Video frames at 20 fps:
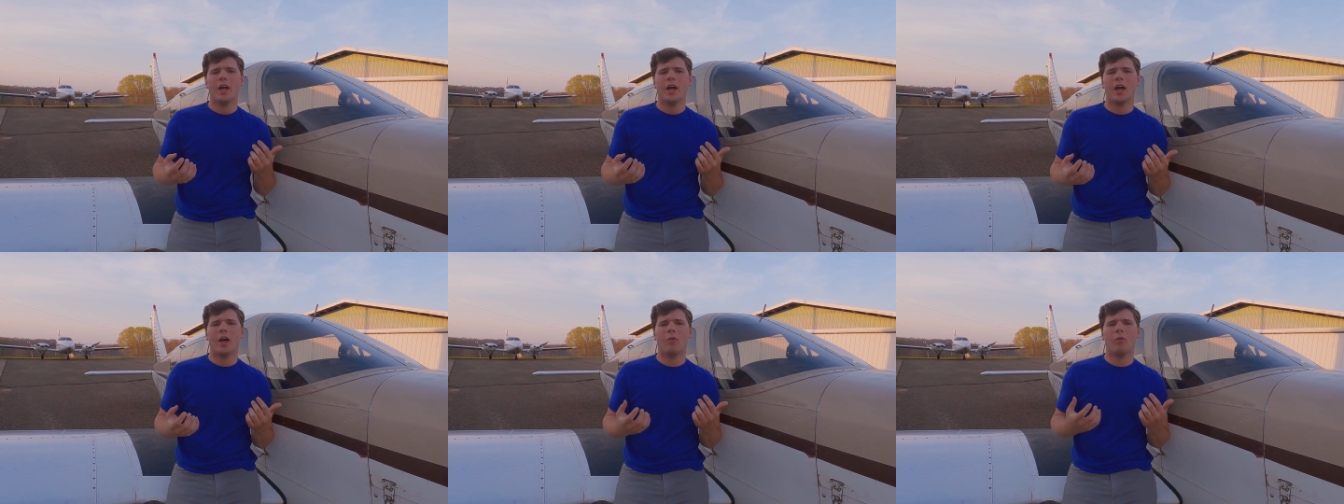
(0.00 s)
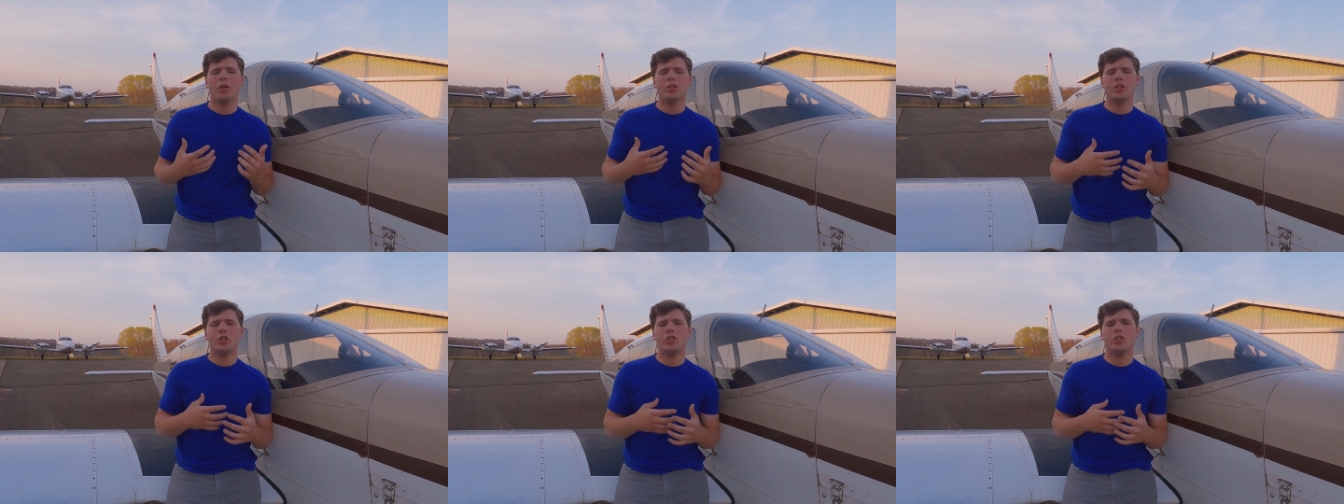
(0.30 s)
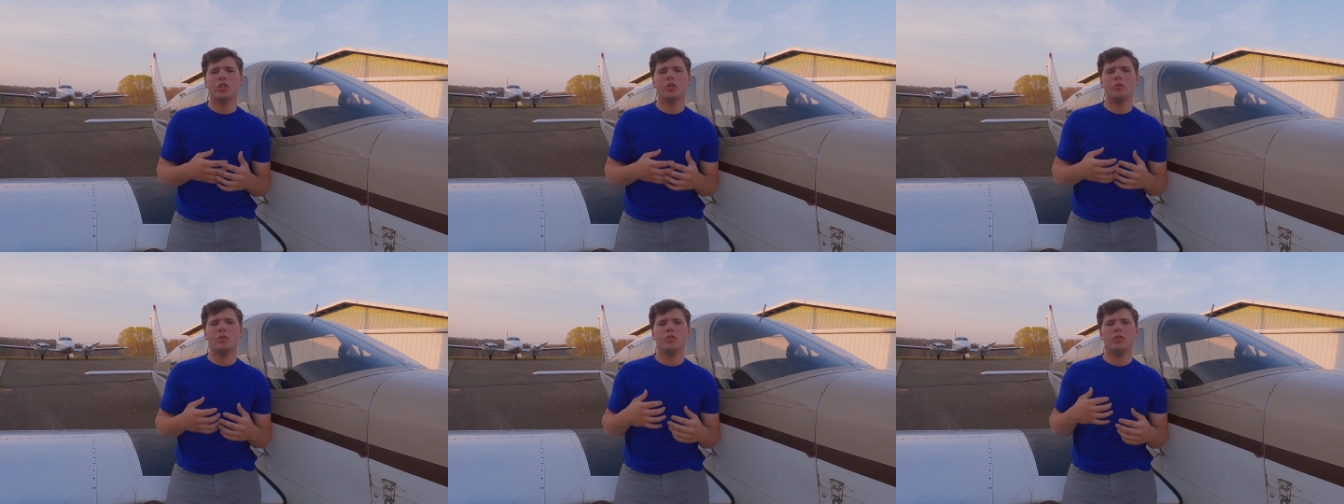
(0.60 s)
Uh, what you
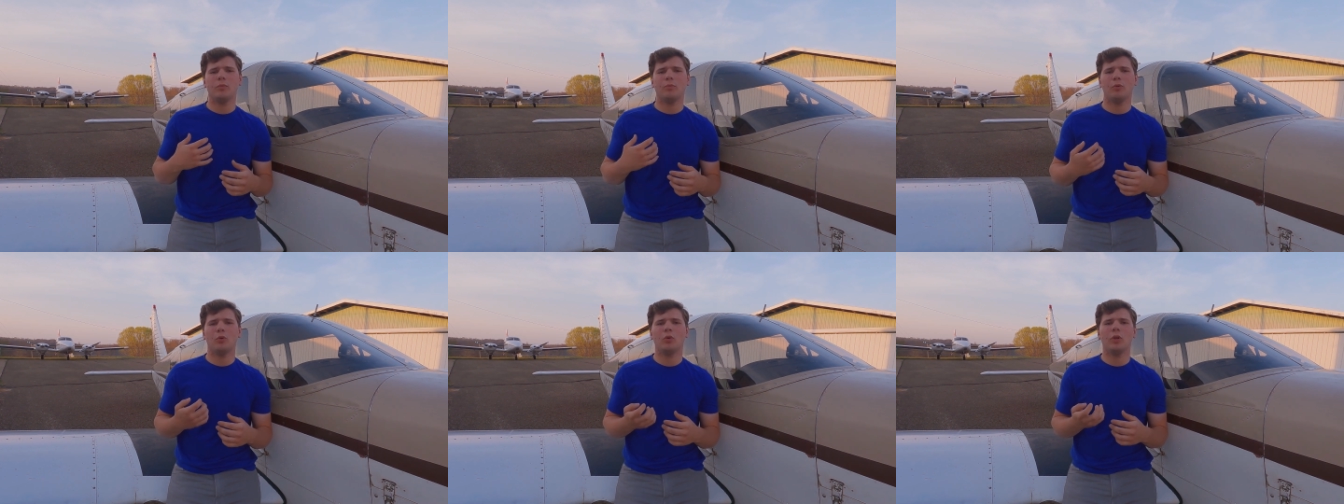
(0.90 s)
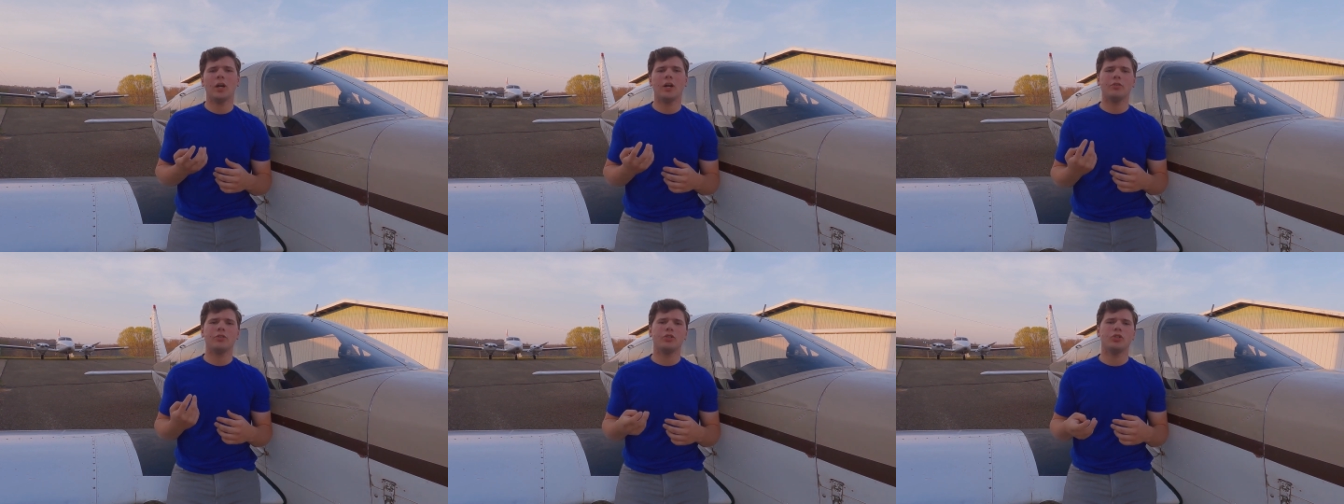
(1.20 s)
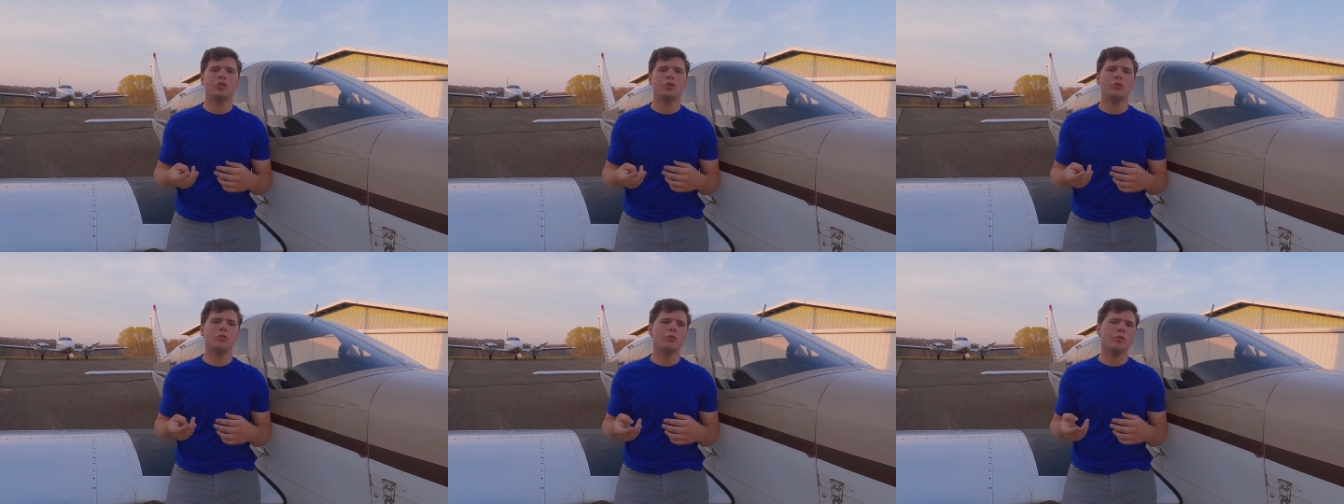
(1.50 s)
do is you pull out
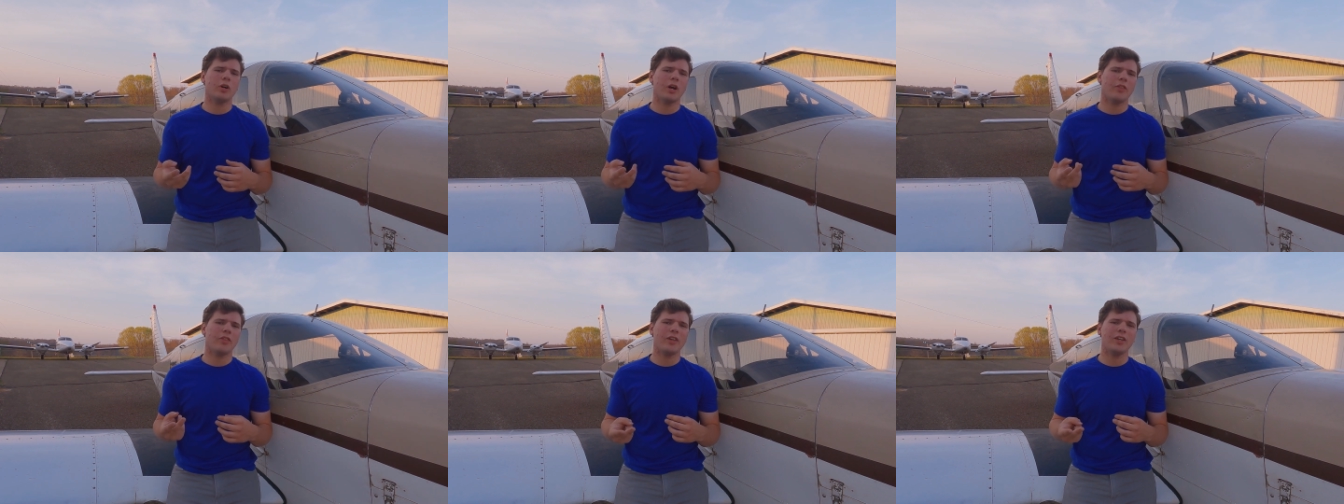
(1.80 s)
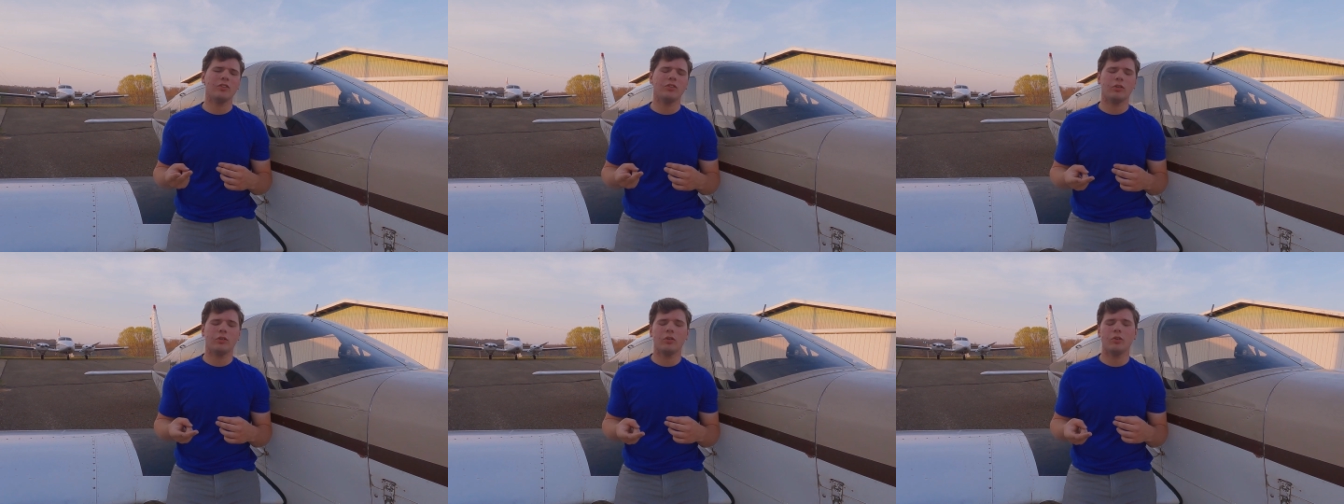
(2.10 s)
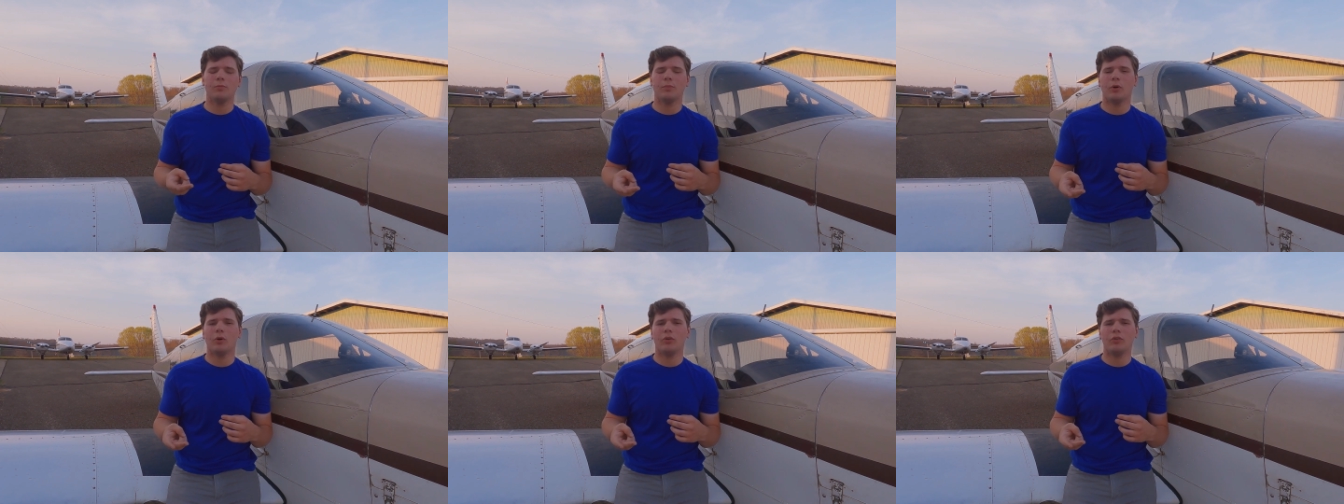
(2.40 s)
two, I think it's
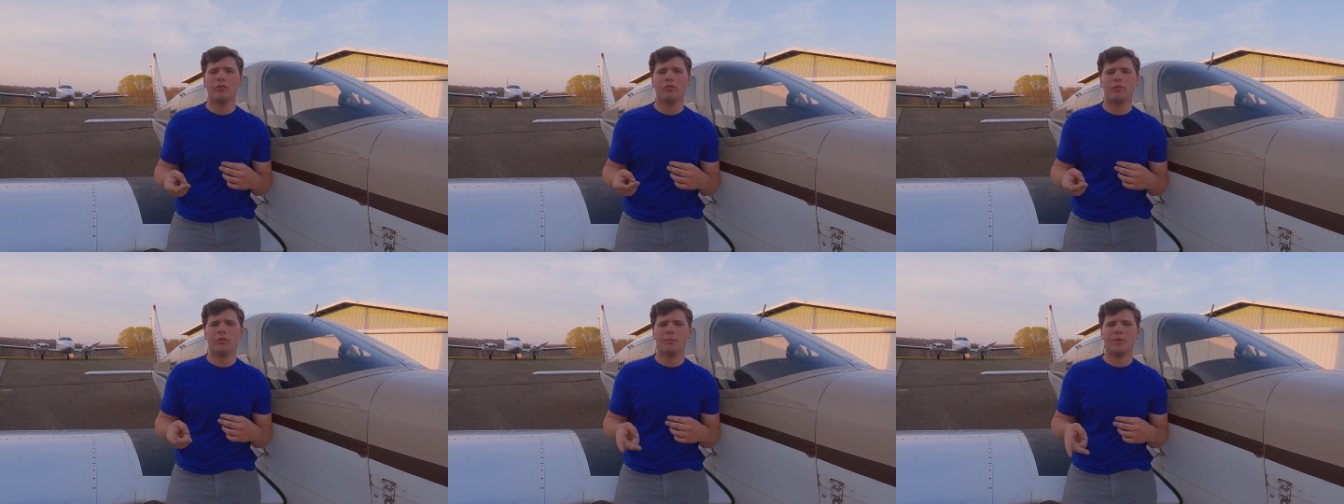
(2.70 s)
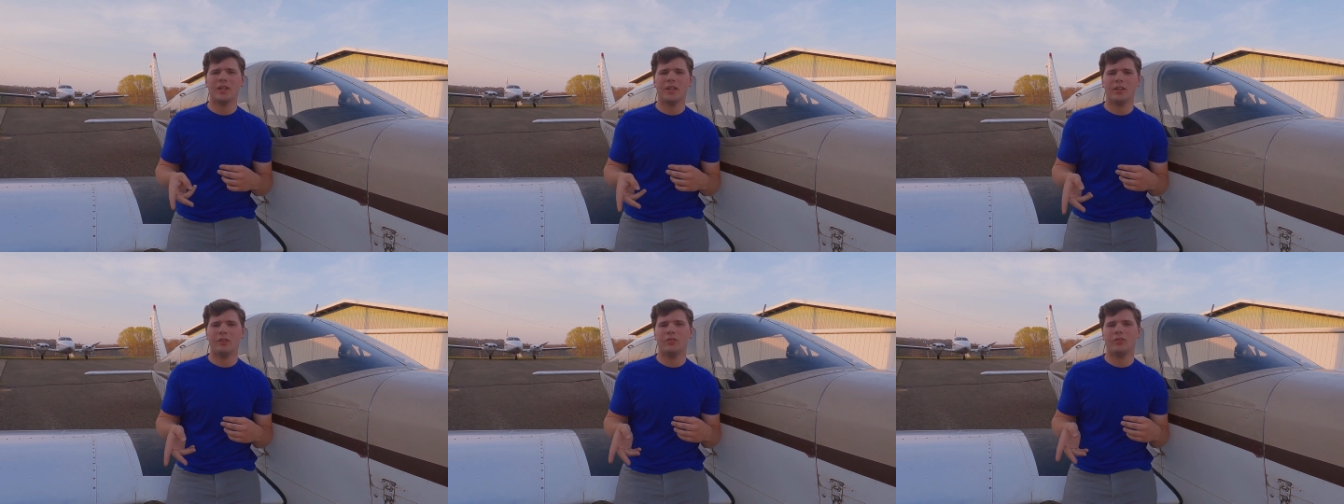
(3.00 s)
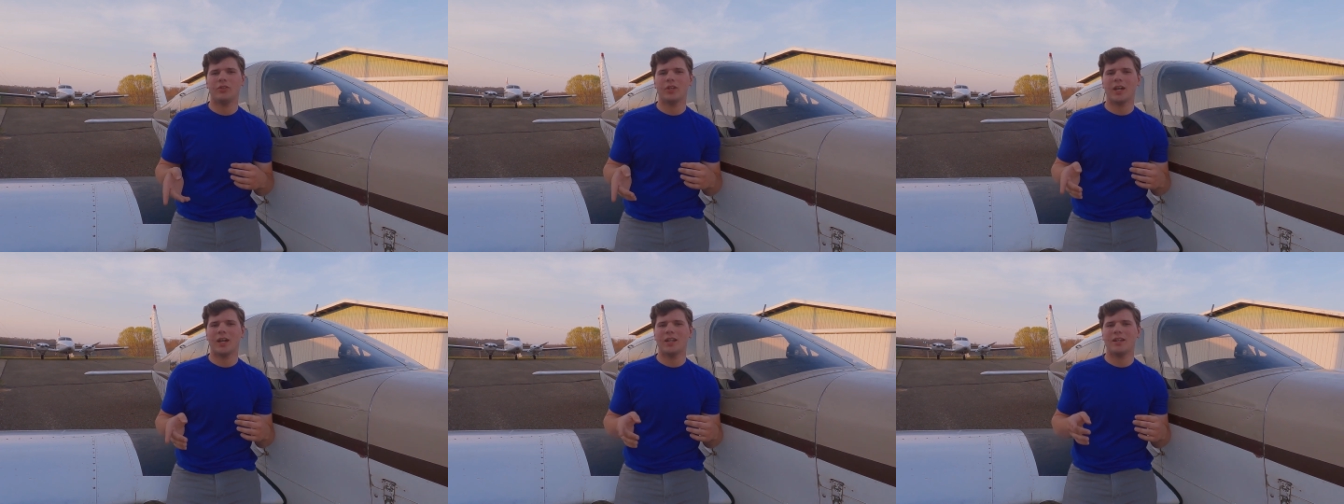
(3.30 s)
two bolts from
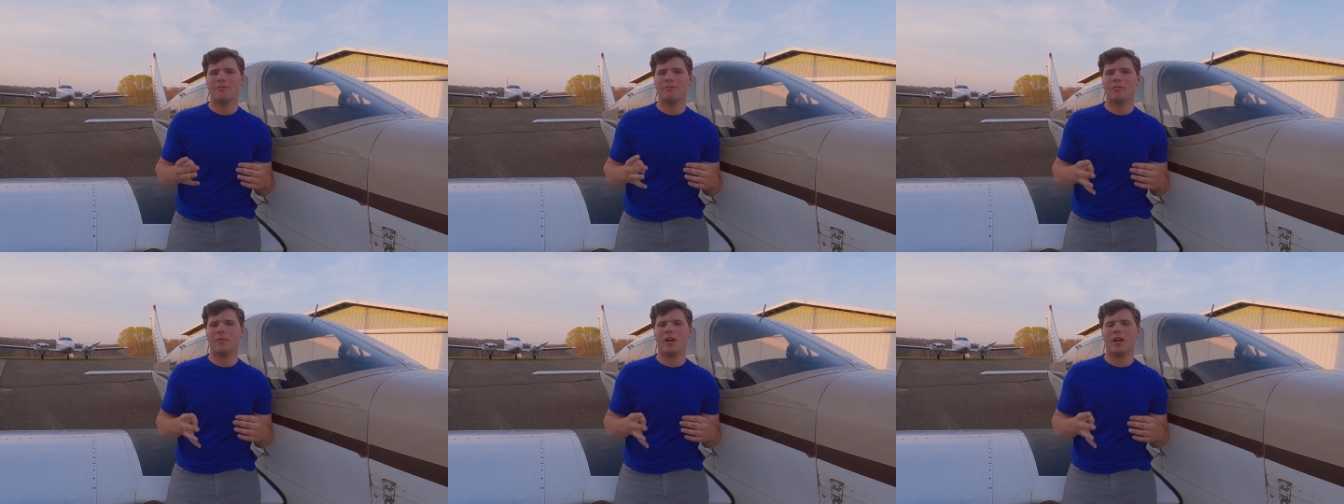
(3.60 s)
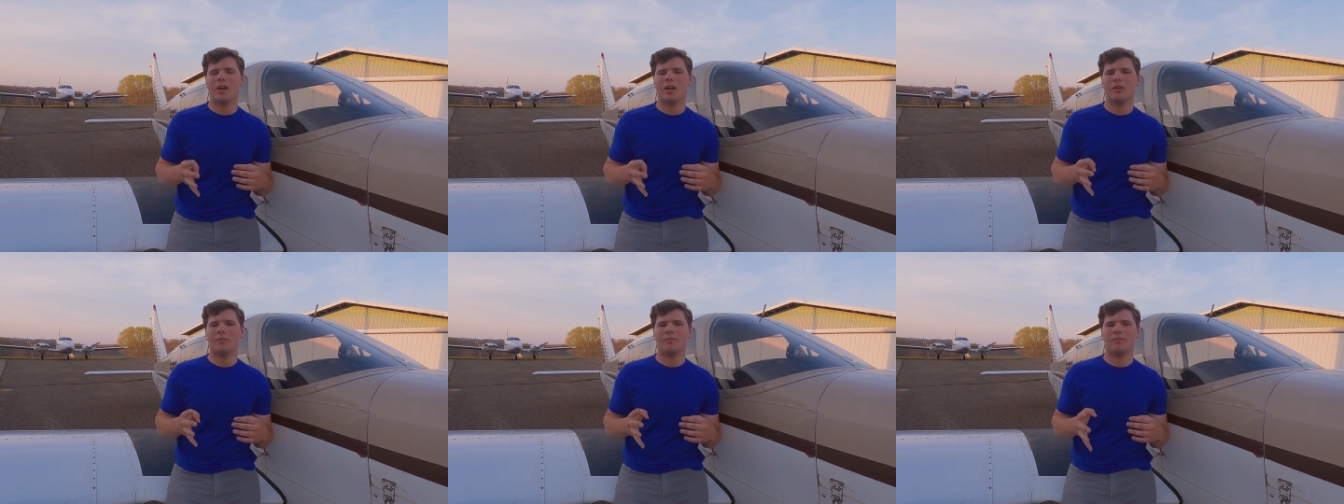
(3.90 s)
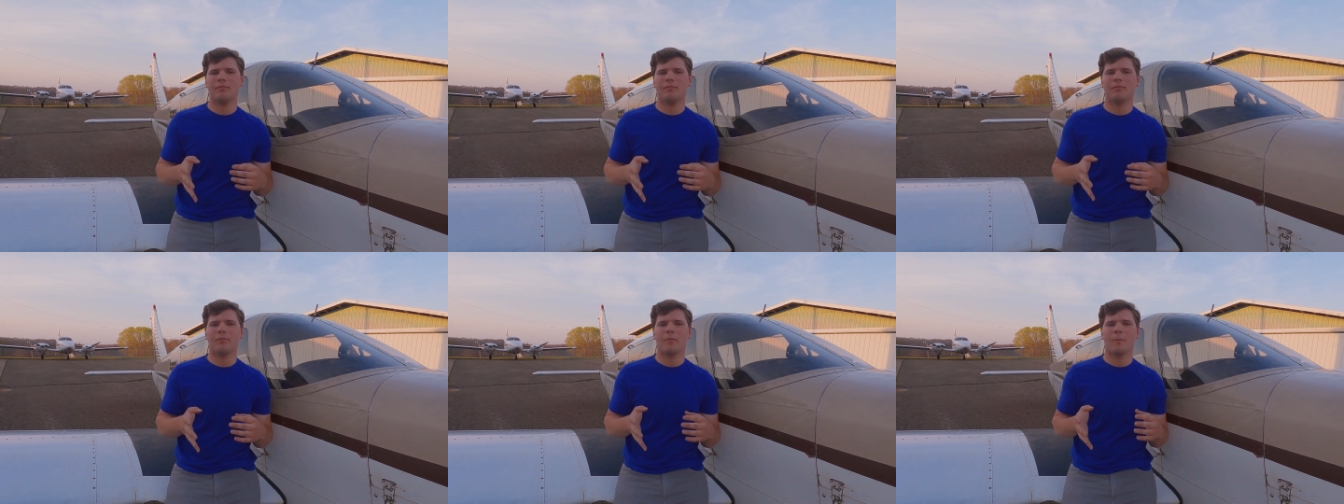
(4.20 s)
each side, um,